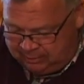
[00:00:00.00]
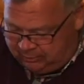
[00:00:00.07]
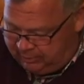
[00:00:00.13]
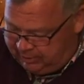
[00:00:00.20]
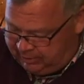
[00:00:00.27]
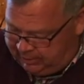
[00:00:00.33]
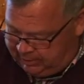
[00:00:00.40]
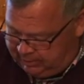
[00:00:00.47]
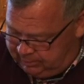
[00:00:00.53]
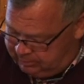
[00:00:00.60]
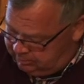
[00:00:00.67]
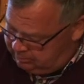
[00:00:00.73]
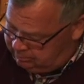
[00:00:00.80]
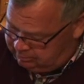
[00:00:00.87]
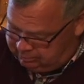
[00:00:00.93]
Really,
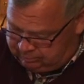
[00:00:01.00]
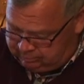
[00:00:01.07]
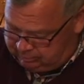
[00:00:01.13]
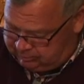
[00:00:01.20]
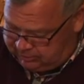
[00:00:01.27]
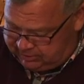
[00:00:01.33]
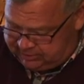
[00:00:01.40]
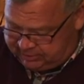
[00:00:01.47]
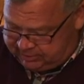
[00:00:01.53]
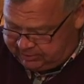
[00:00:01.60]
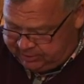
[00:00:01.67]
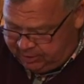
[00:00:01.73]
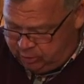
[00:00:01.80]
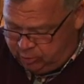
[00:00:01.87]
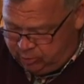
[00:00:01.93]
this is a
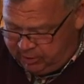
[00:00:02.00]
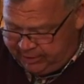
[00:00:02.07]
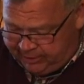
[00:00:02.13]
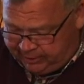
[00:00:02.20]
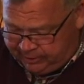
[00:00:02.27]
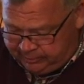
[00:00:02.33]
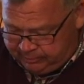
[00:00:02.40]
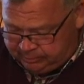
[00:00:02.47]
no-brainer.